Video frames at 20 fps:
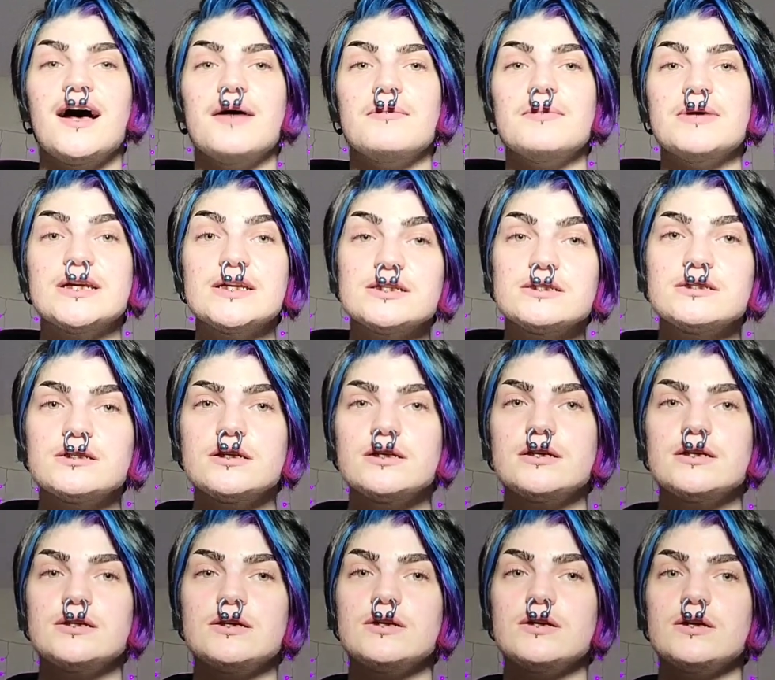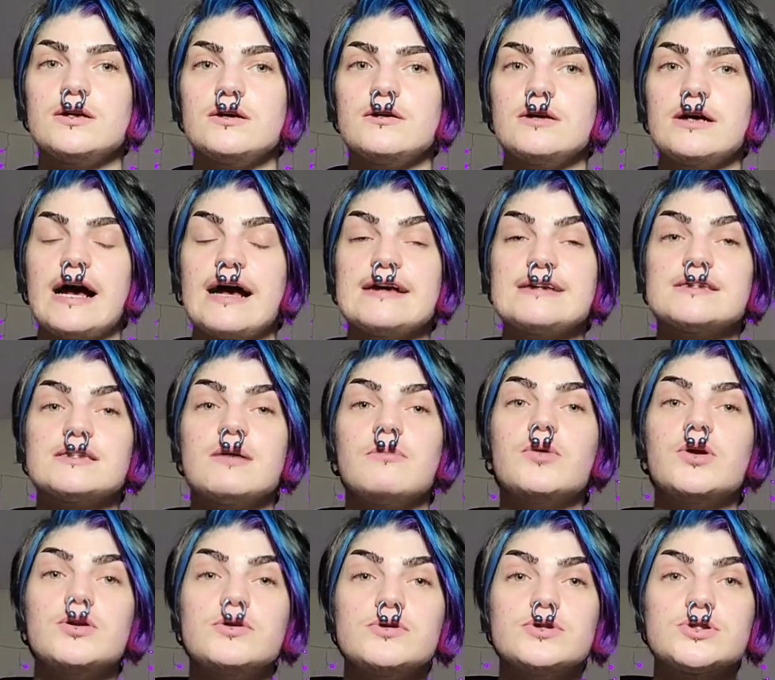And it, as
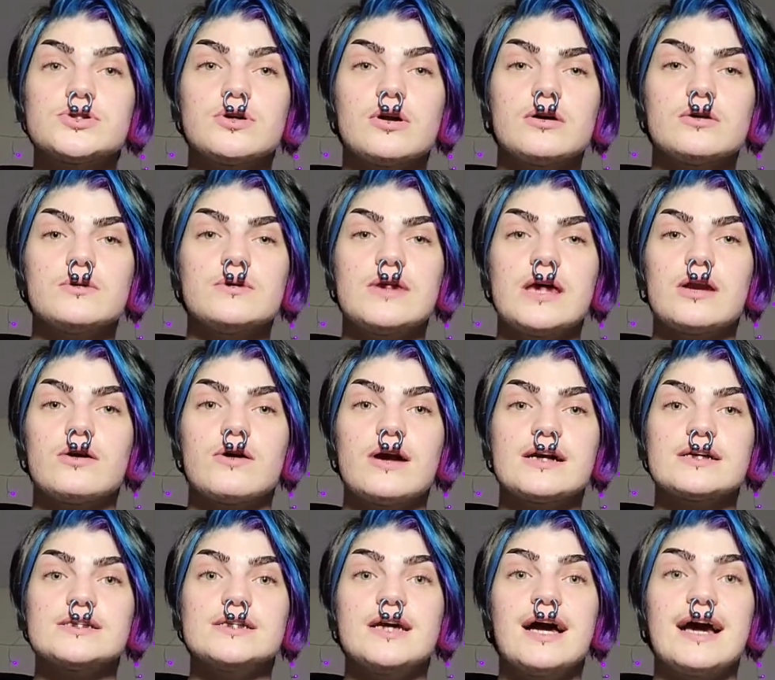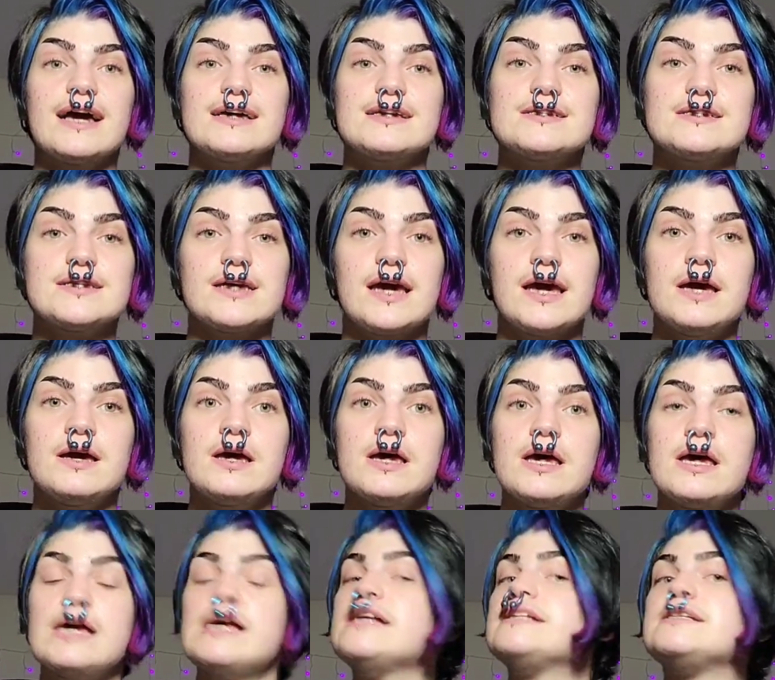someone who has struggled with anorexia, I can say
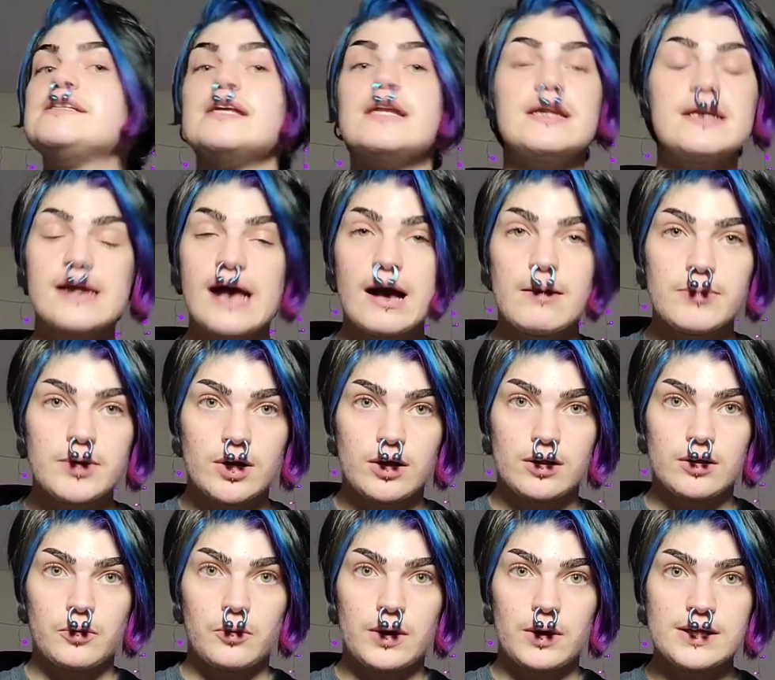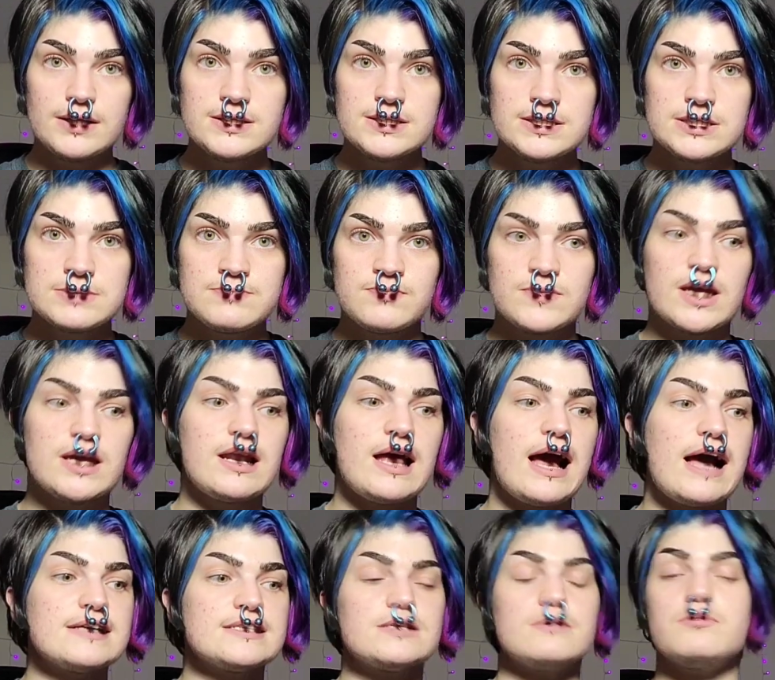it didn't happen all at once. It
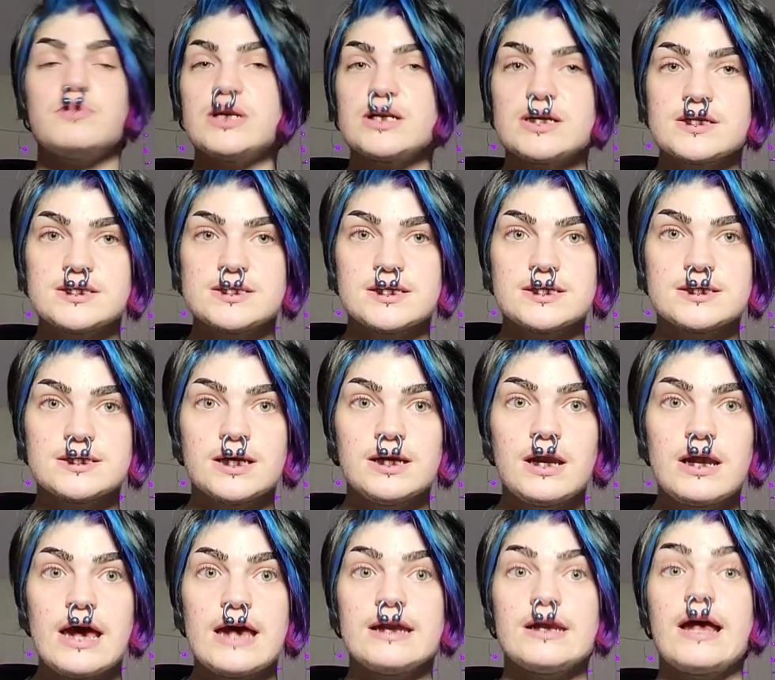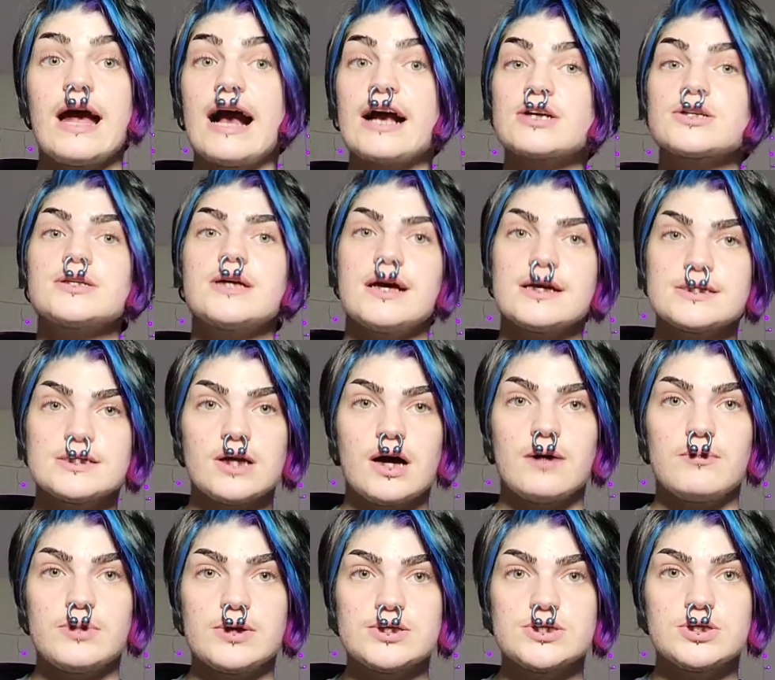hasn't been consistent, and it actually has
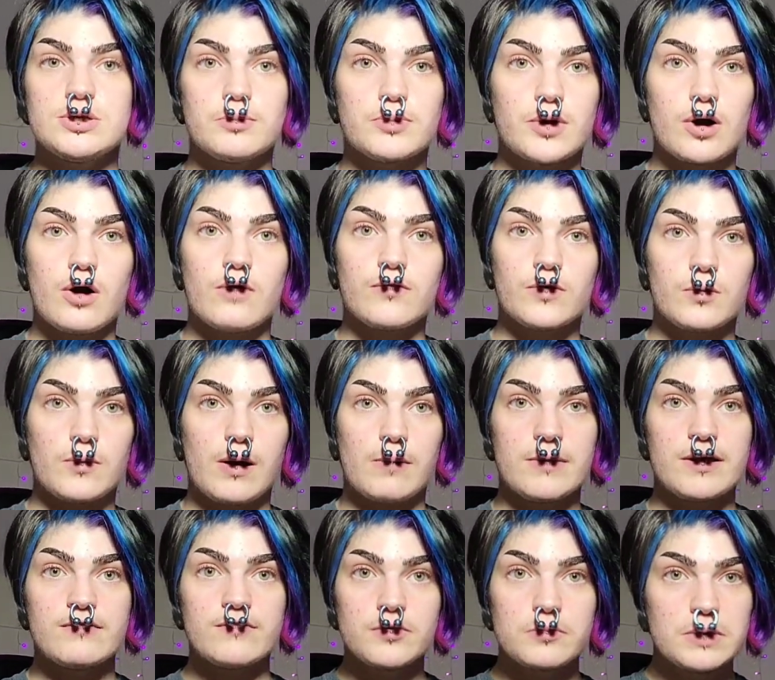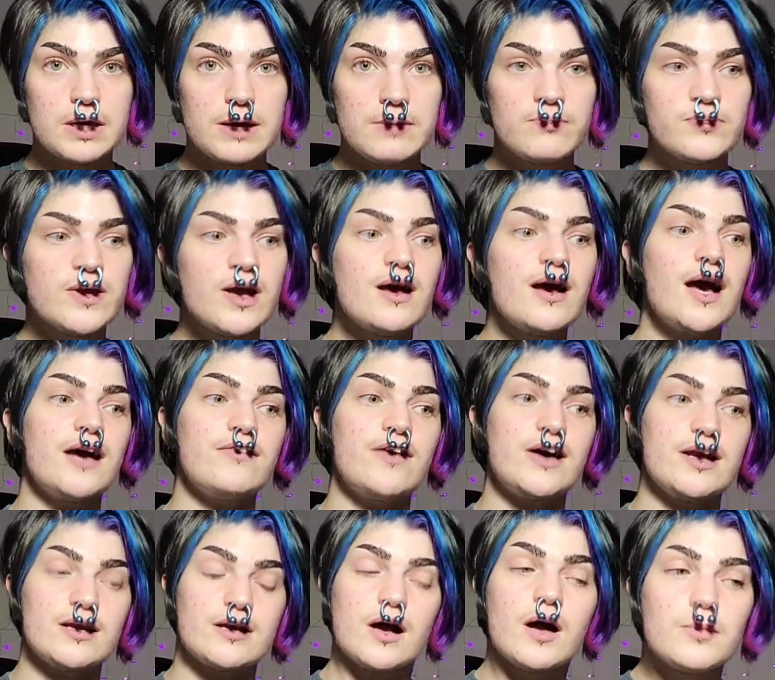not been super overwhelming for me.
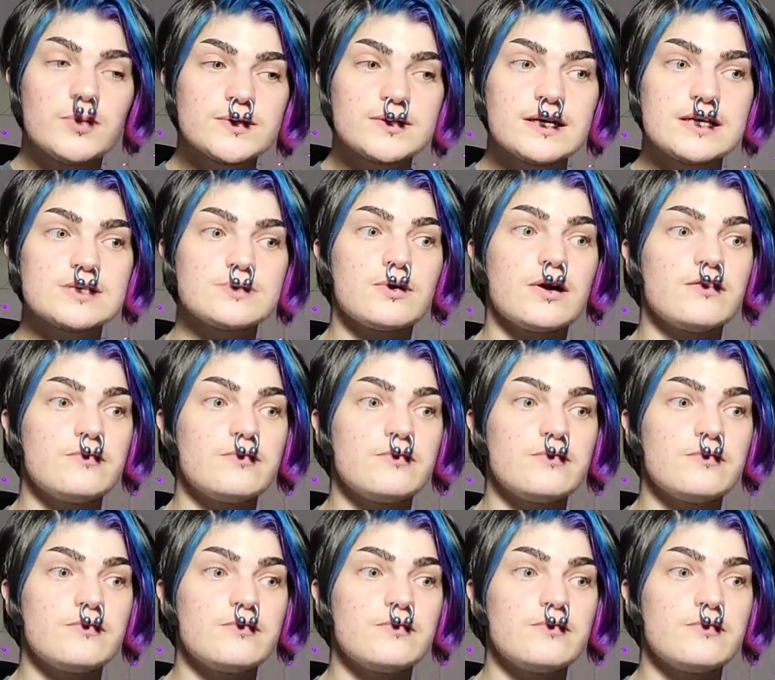I've had a couple days